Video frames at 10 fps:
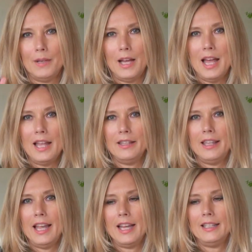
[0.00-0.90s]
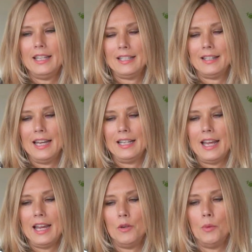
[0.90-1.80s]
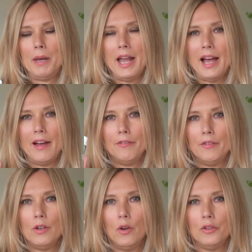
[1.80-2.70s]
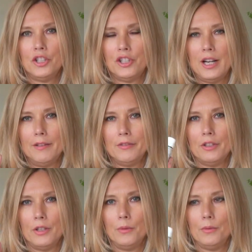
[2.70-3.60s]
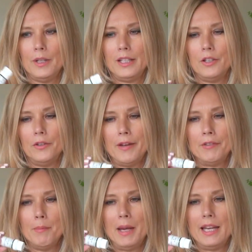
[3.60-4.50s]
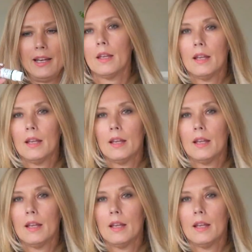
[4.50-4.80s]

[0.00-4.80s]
and this thing they normally have on the shelf, so they don't have to make it.